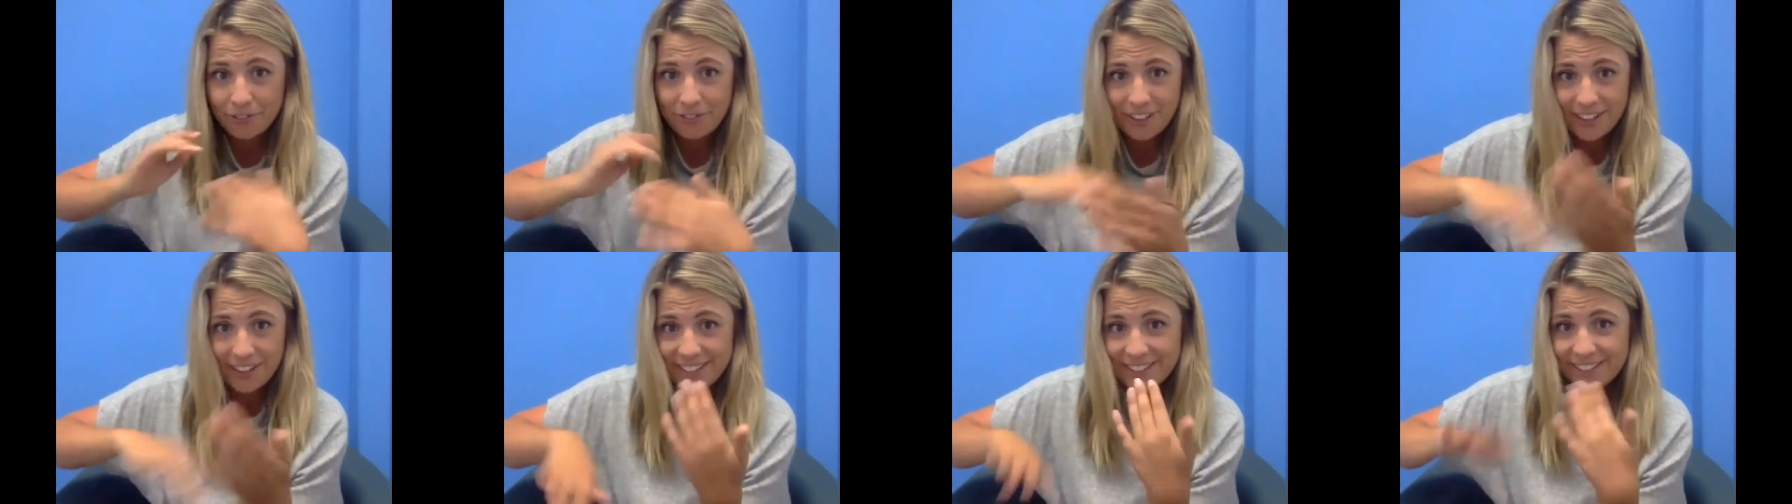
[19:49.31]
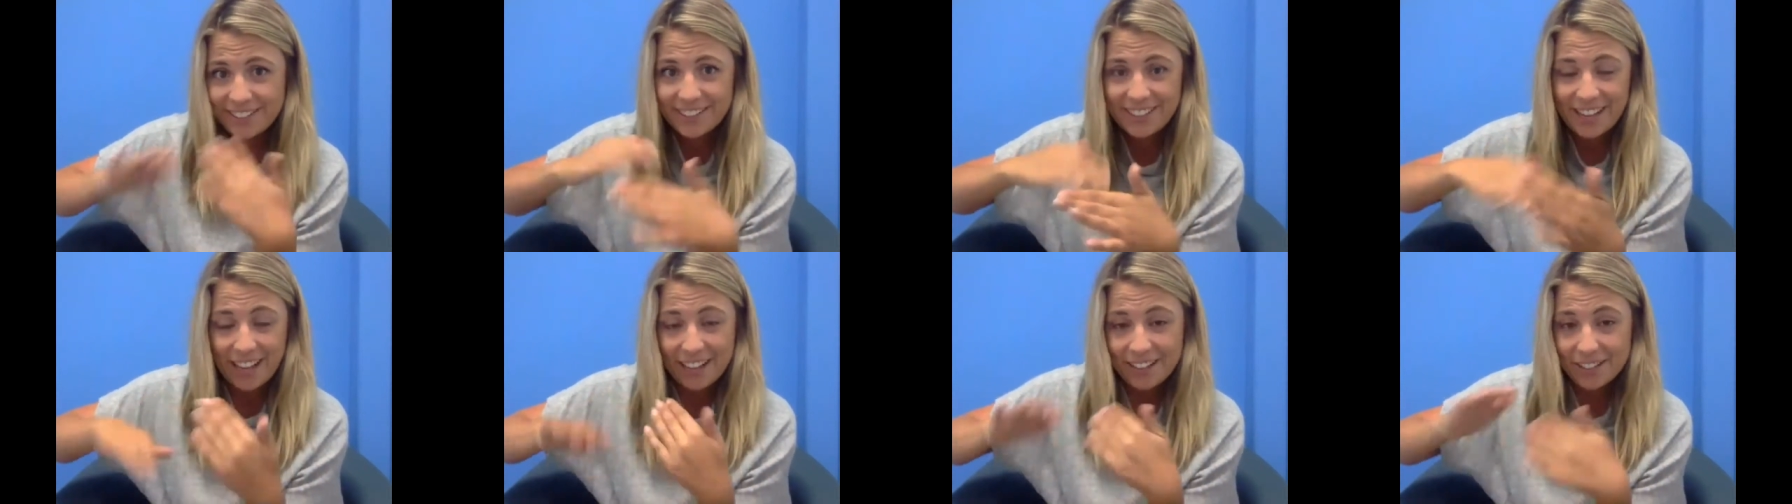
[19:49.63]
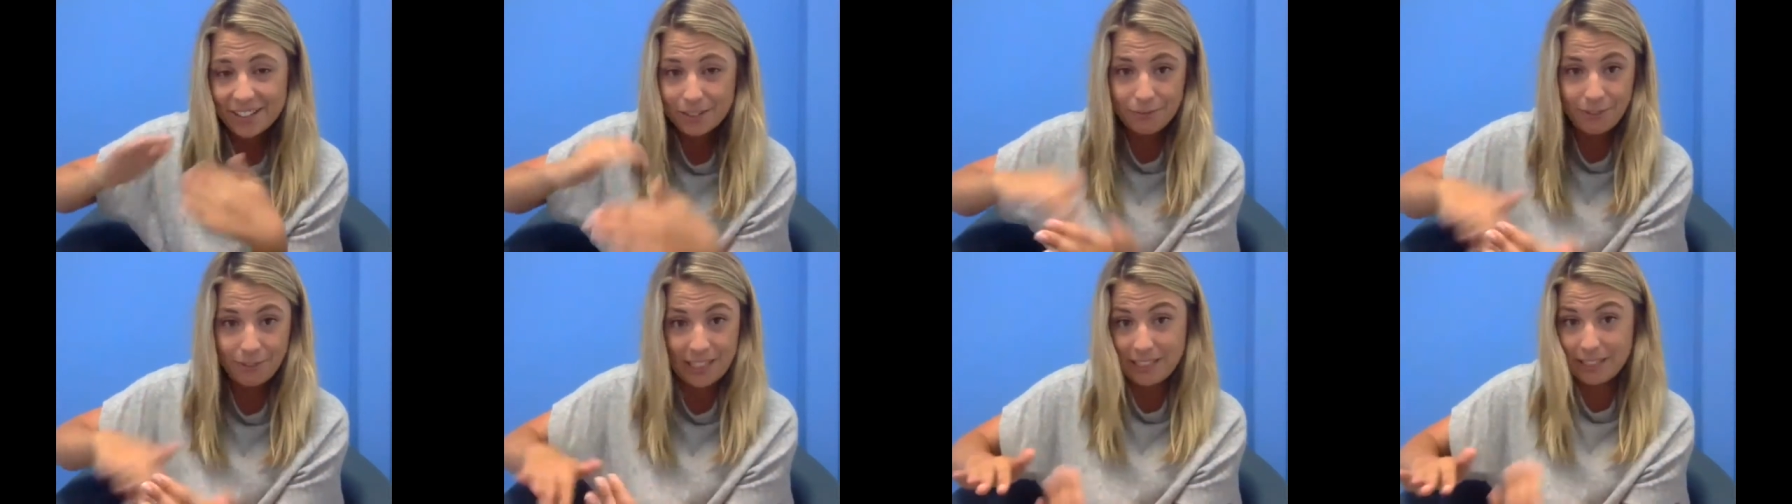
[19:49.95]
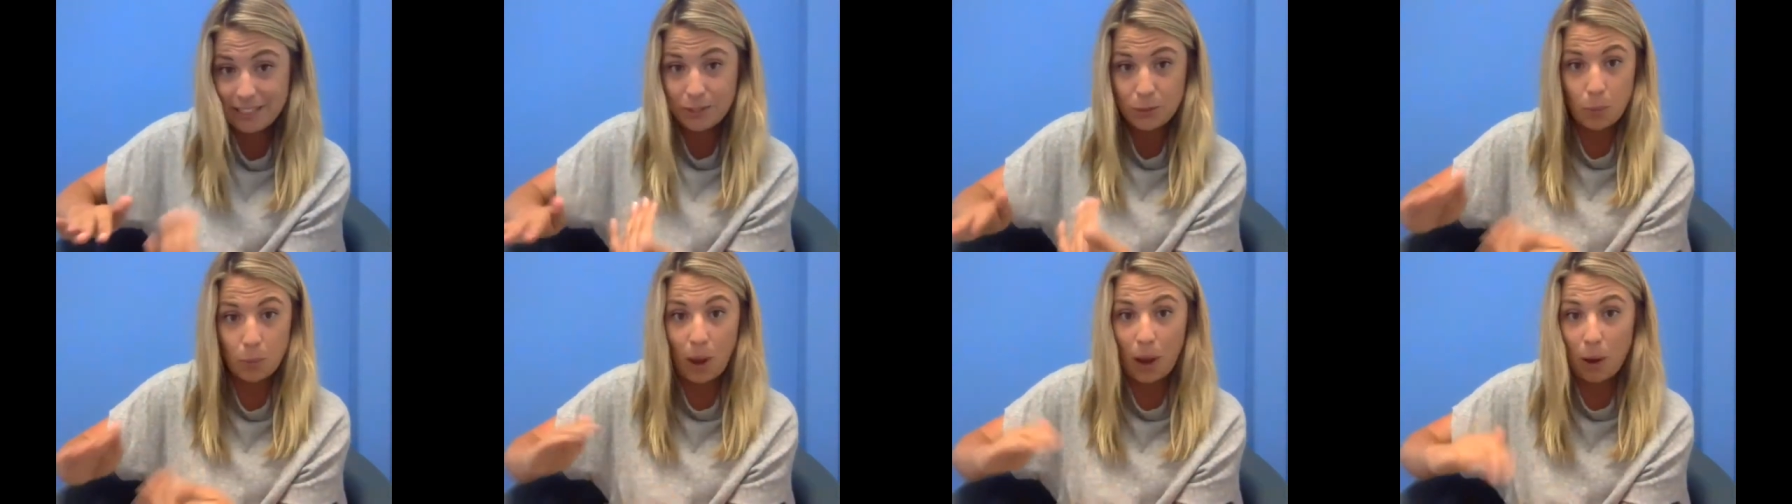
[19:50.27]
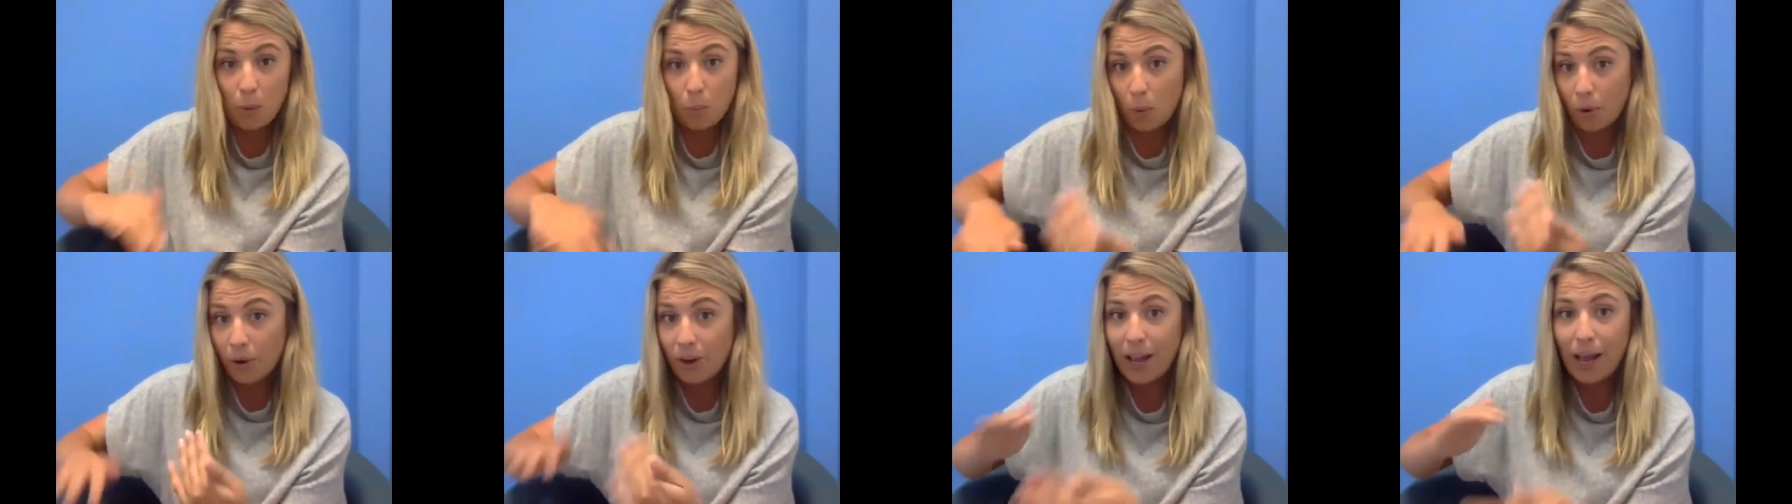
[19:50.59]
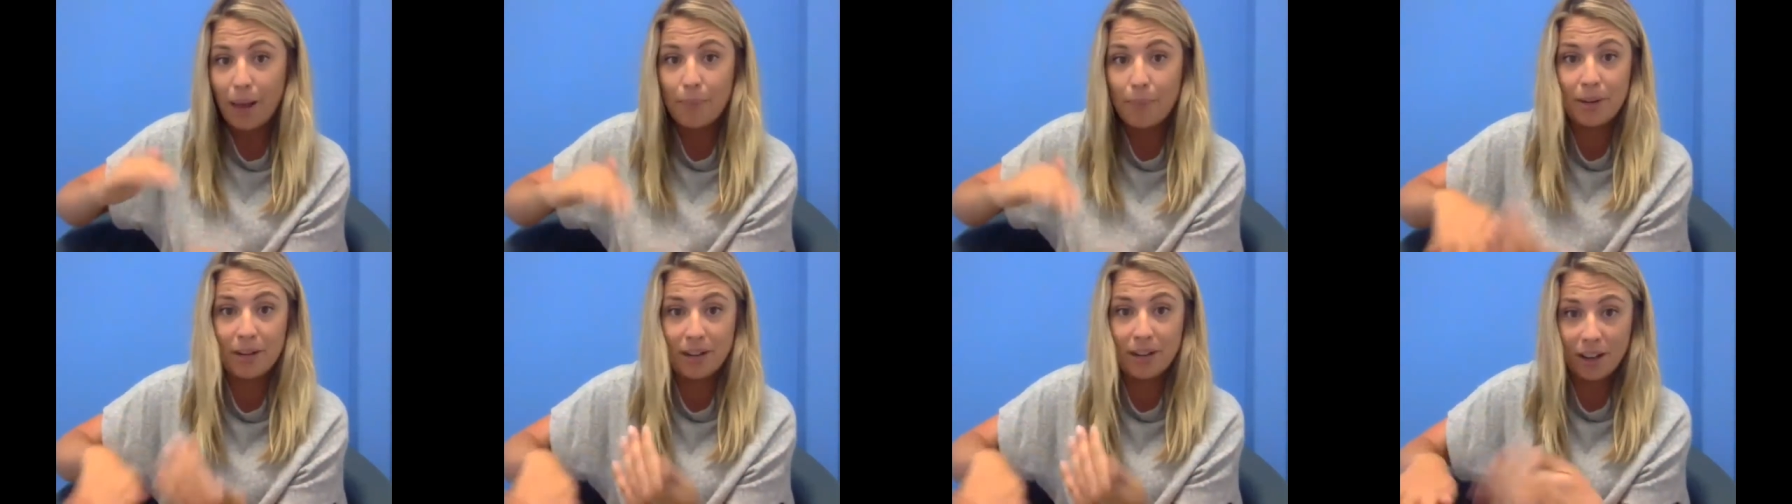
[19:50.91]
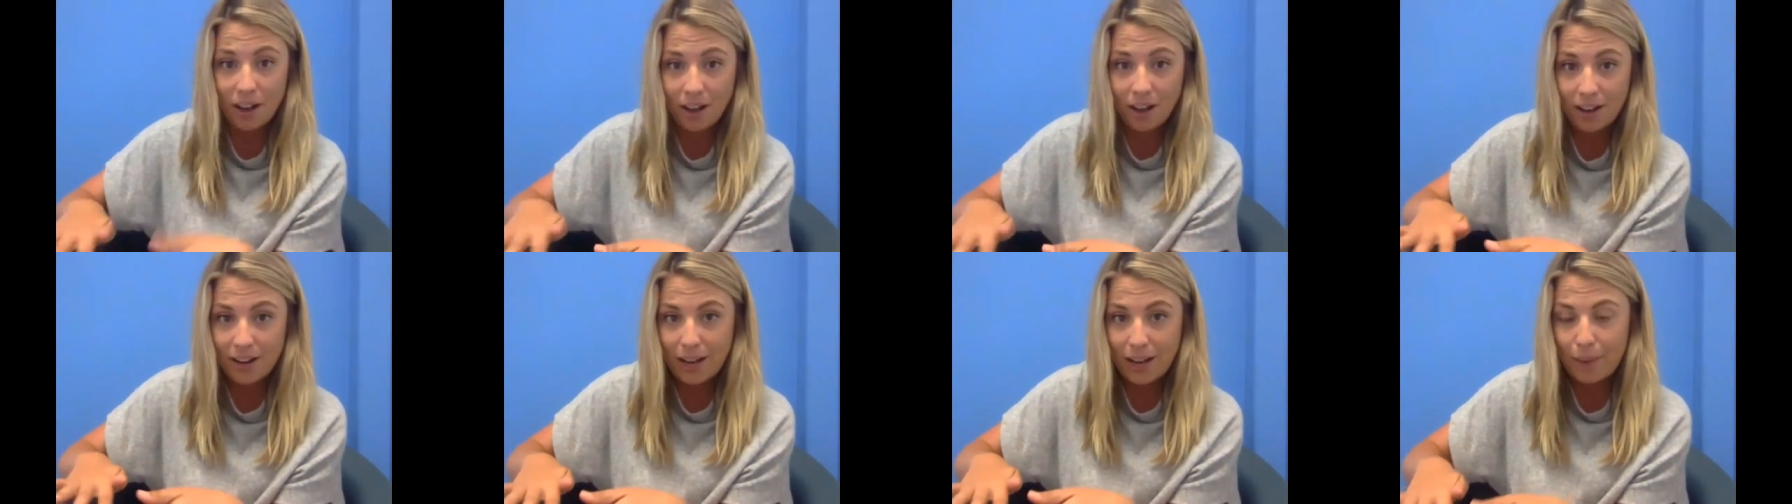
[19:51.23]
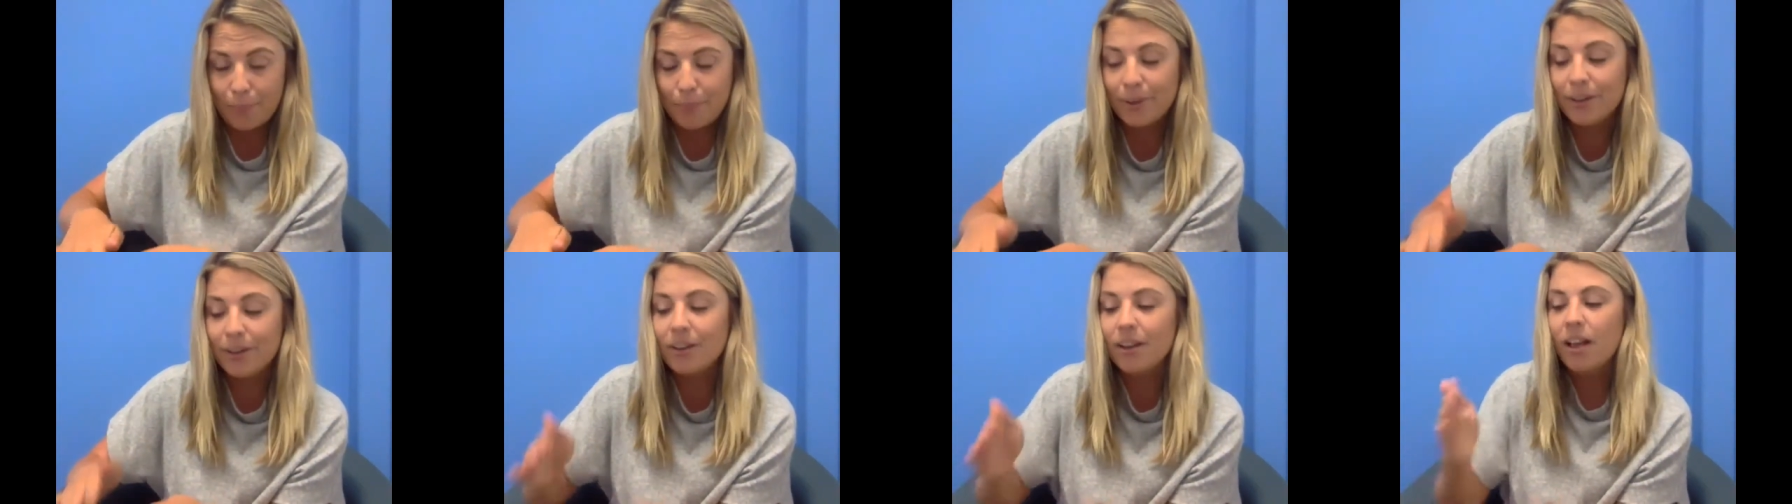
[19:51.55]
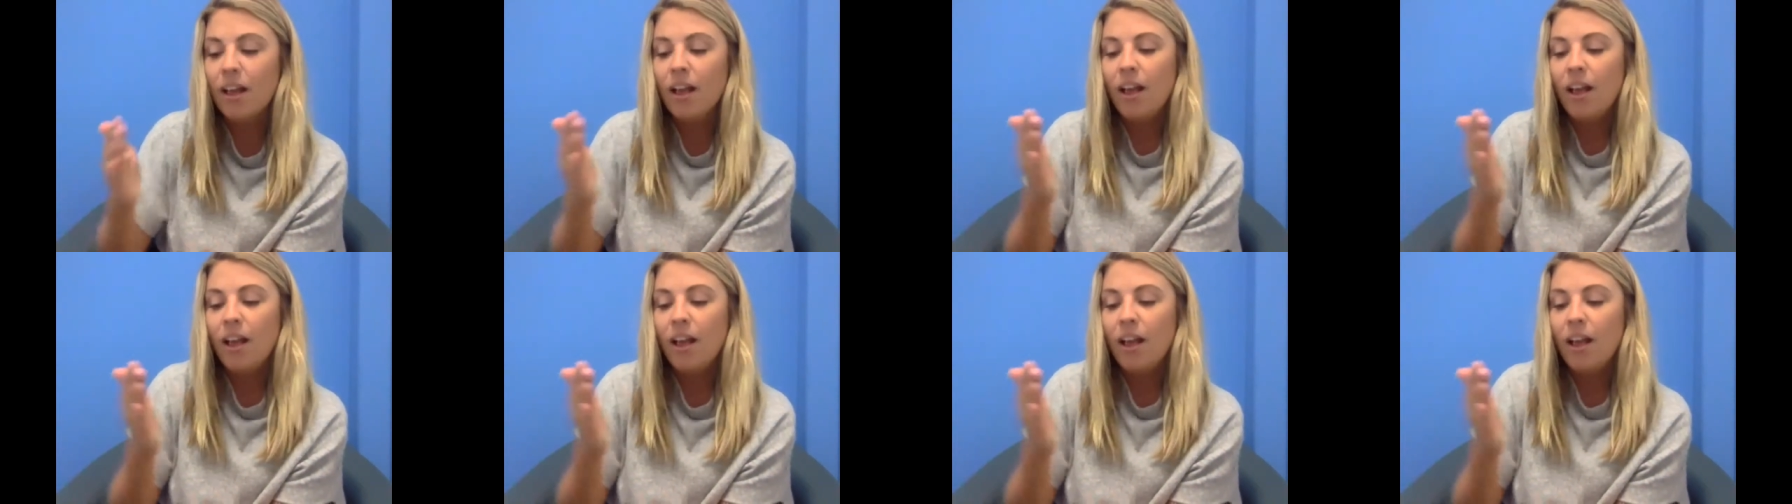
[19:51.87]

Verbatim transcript: fears and doubts and reasons why it won't happen and can't happen.